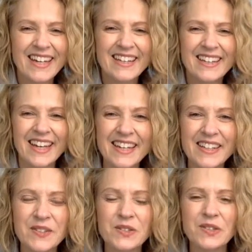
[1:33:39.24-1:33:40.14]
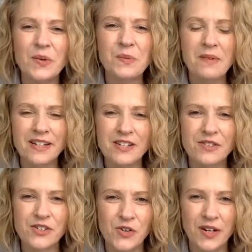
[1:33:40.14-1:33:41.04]
Thank you so much
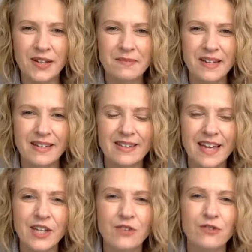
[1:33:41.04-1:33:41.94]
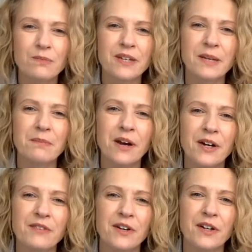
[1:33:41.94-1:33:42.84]
for joining me. Thank you for being a
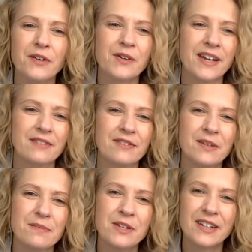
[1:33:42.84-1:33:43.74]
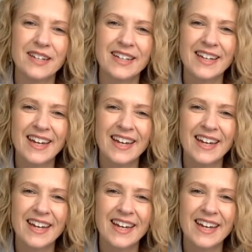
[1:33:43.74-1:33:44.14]
part of our creative community.